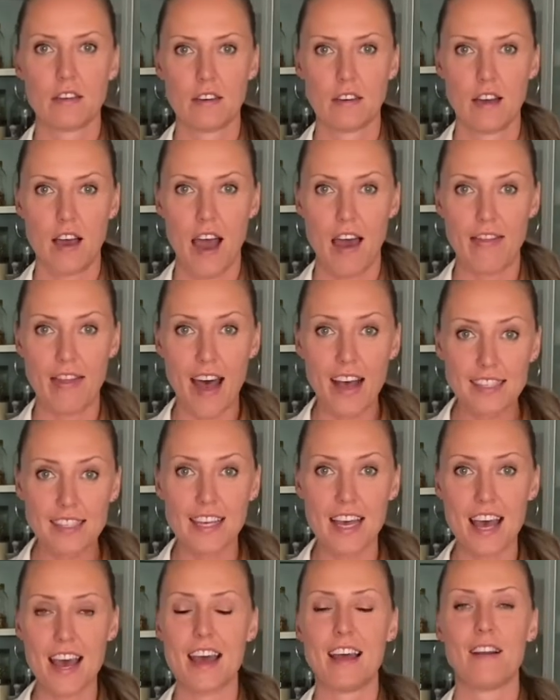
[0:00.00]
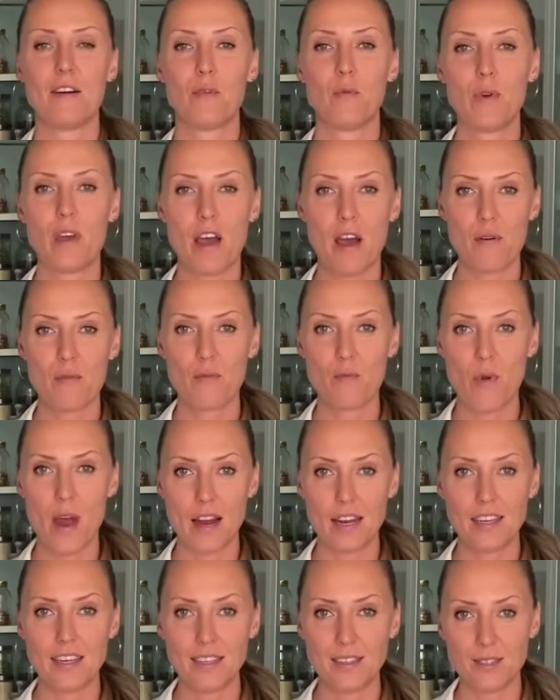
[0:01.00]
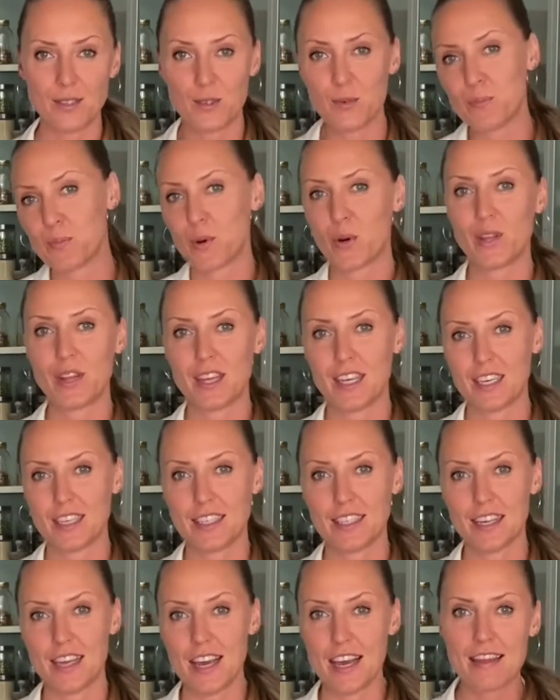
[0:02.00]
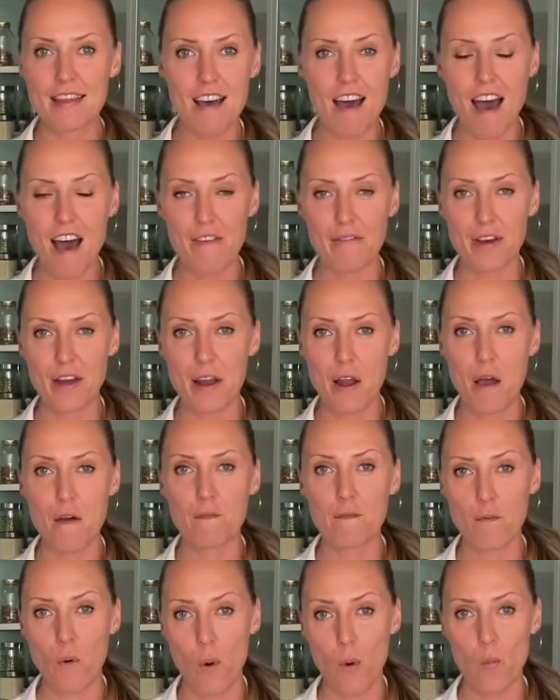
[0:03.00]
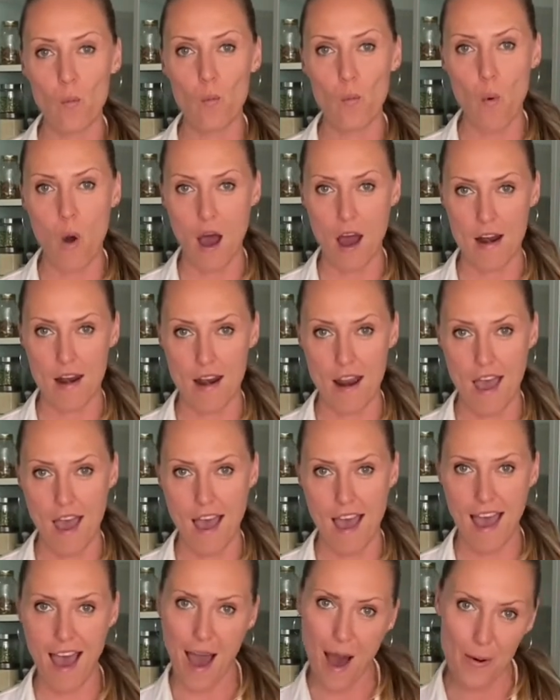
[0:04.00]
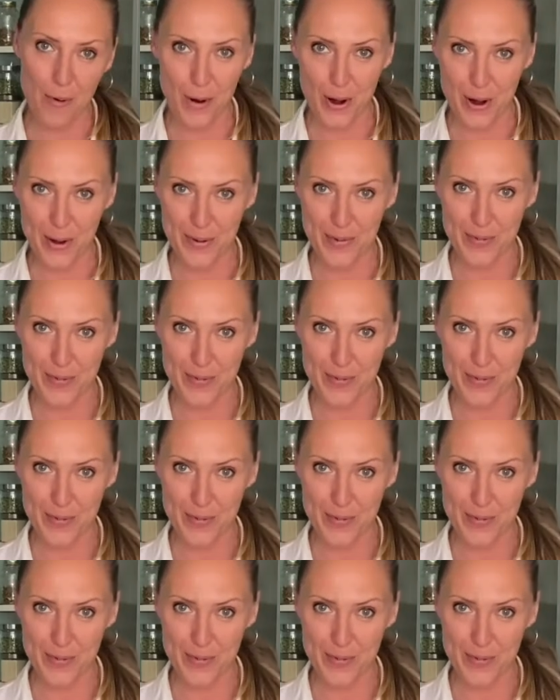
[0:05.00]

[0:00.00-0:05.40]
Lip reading: And that's it. We are ready to put this in the oven for 1 hour.